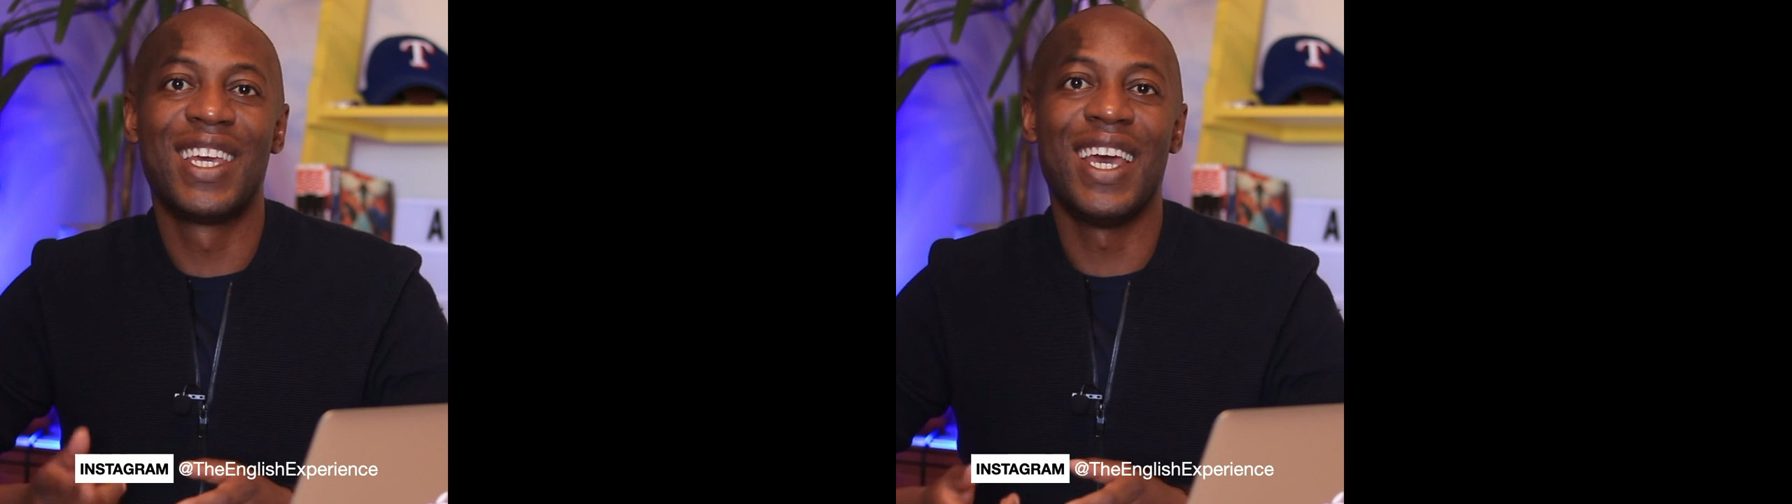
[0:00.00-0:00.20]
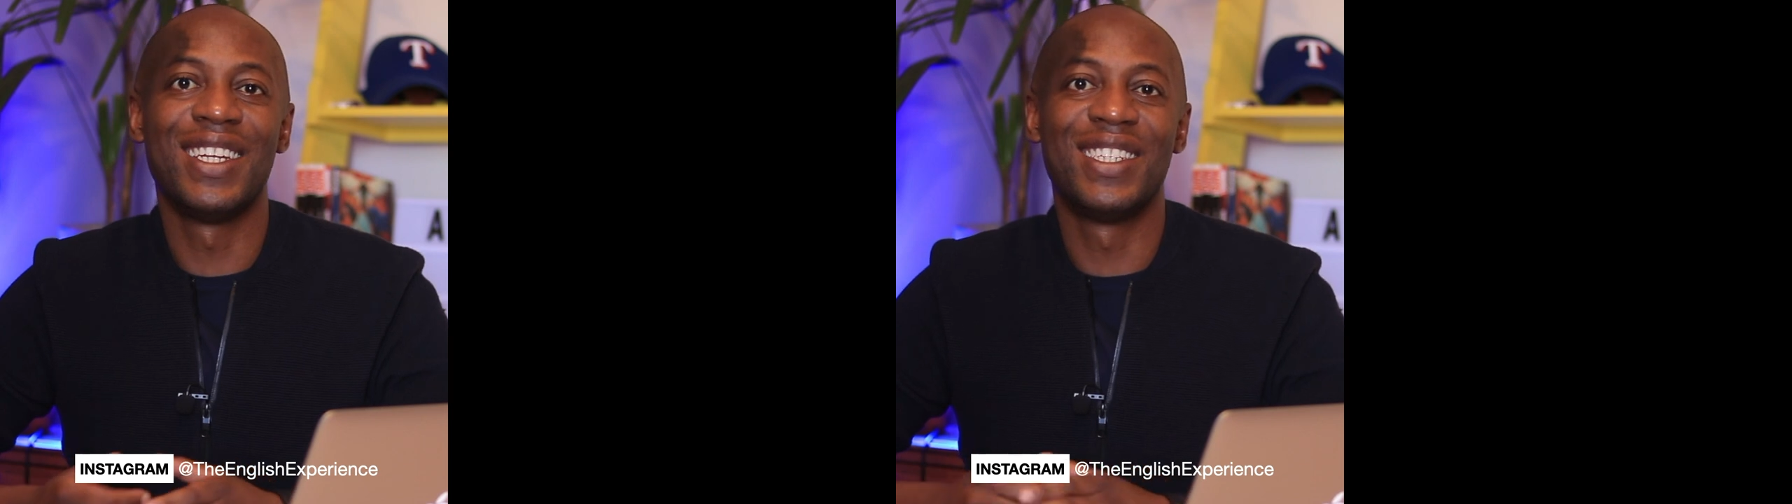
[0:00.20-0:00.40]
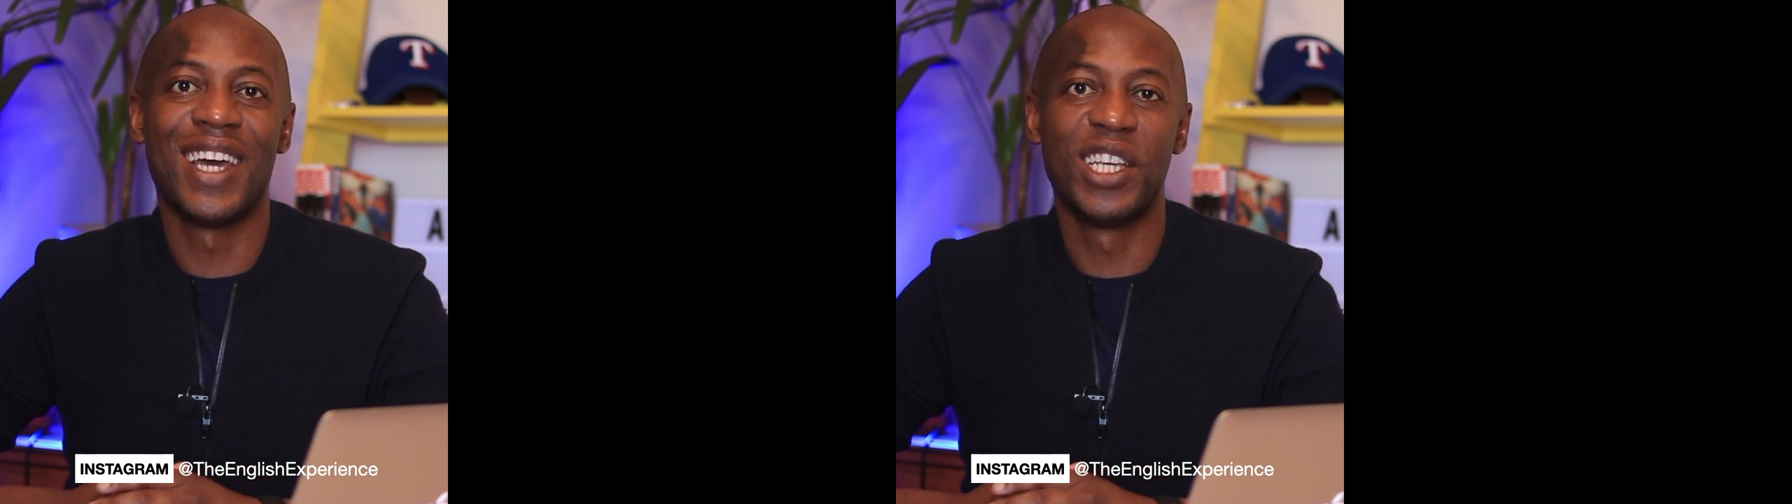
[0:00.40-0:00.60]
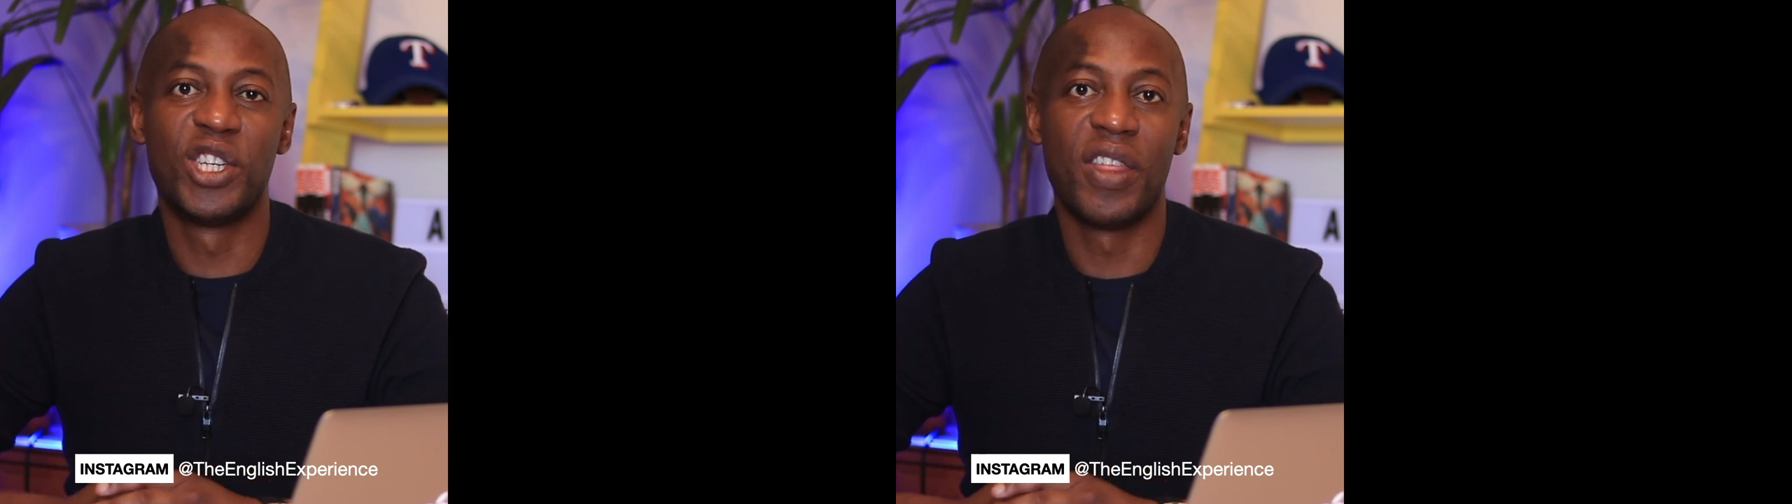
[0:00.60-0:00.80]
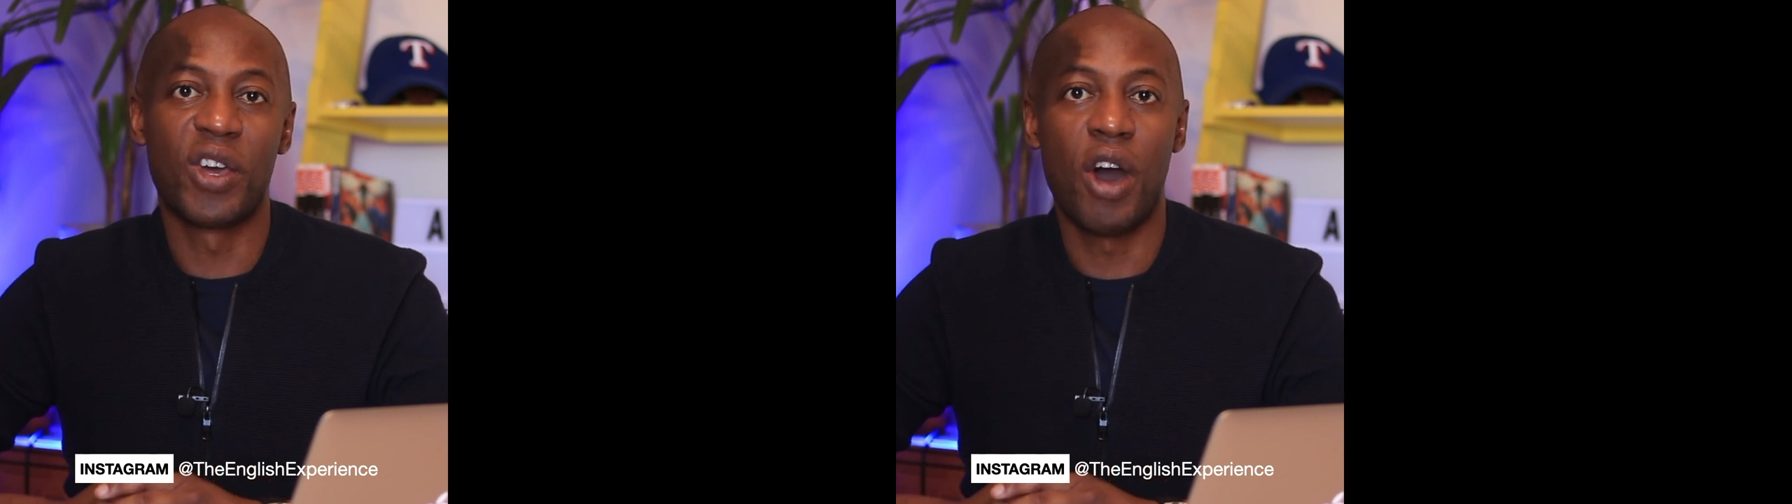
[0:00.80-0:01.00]
get in touch in
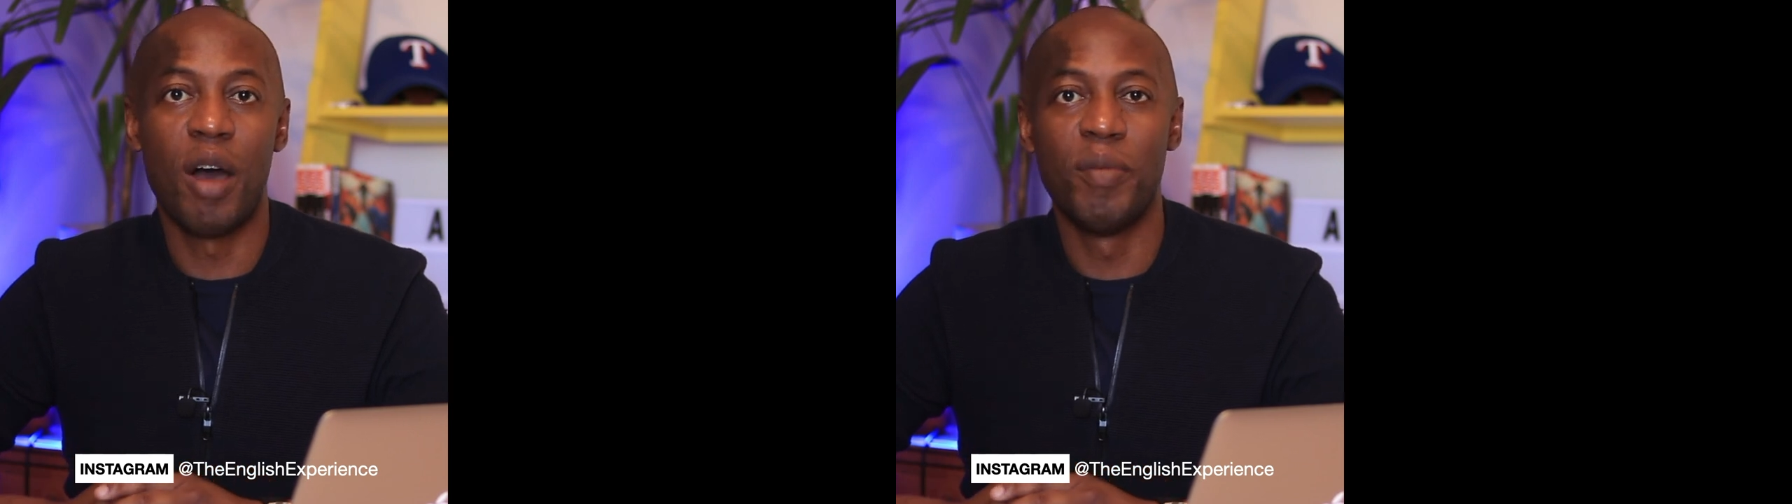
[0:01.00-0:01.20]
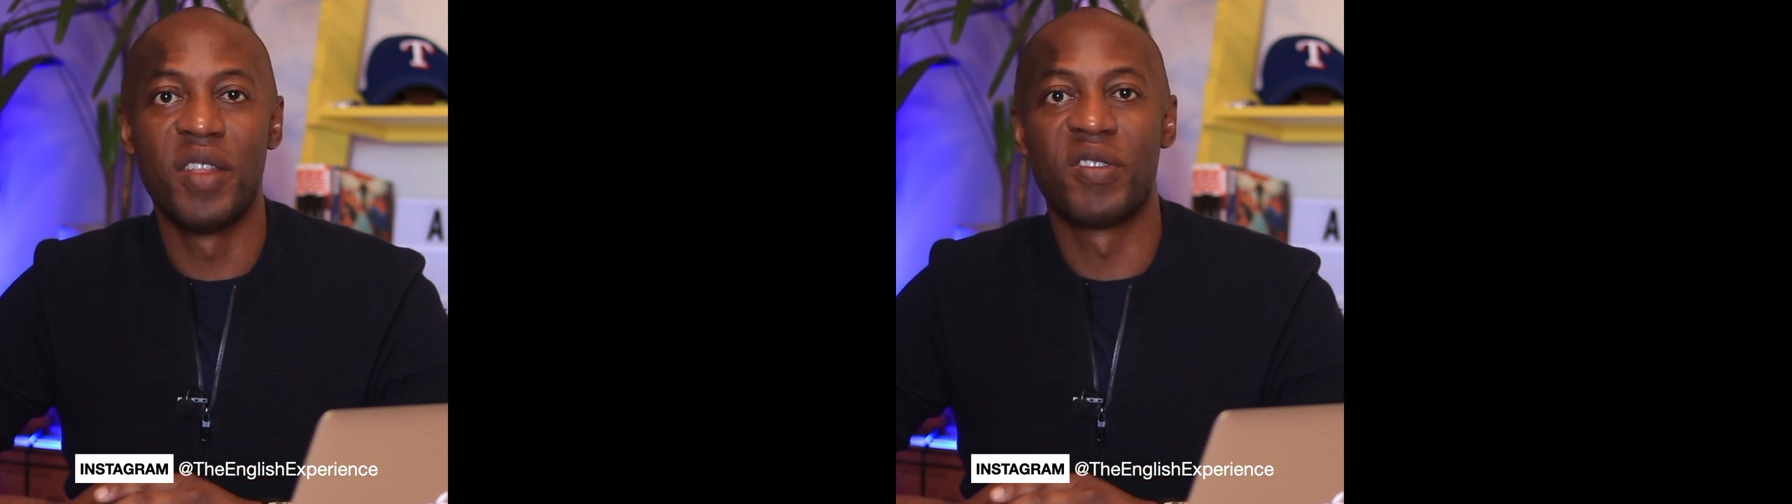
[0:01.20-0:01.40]
the comments